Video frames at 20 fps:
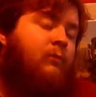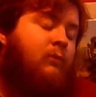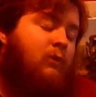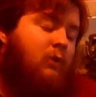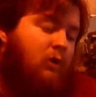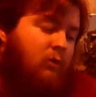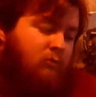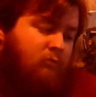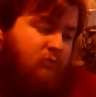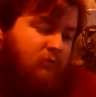
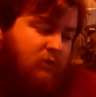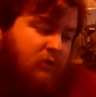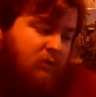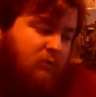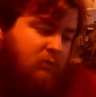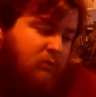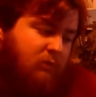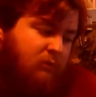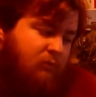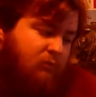obviously
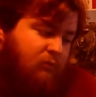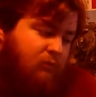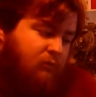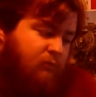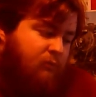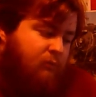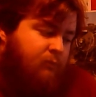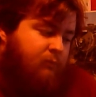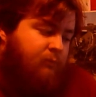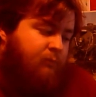with
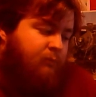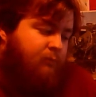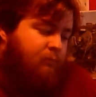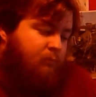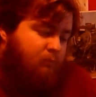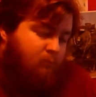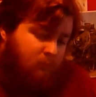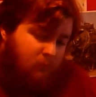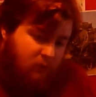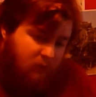
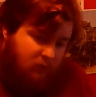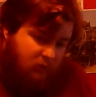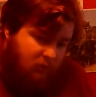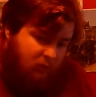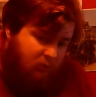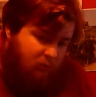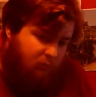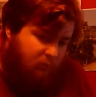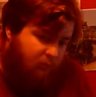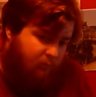my
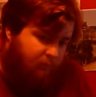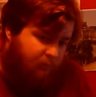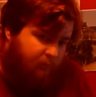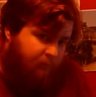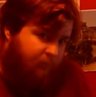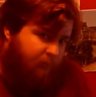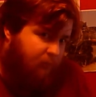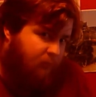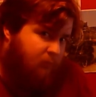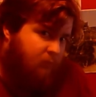doll,
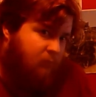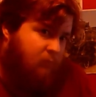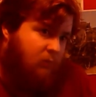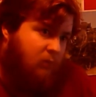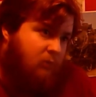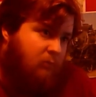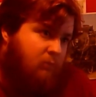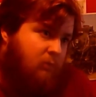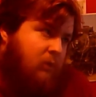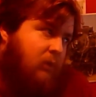
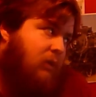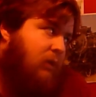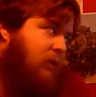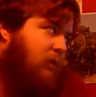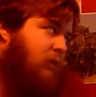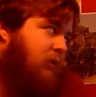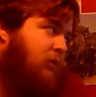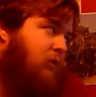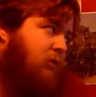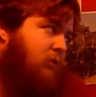
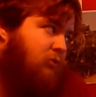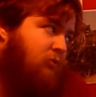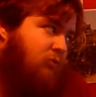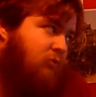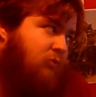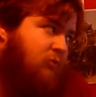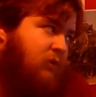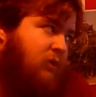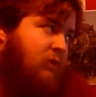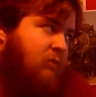my YouTube
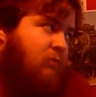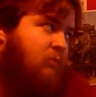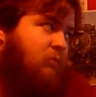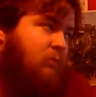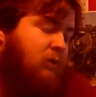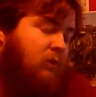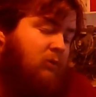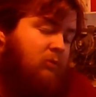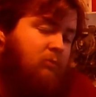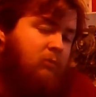stuff and
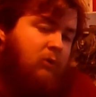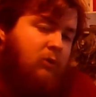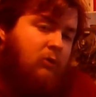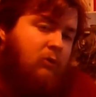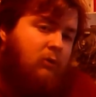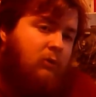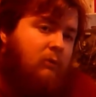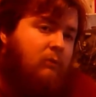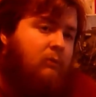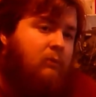my
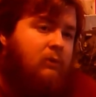computer.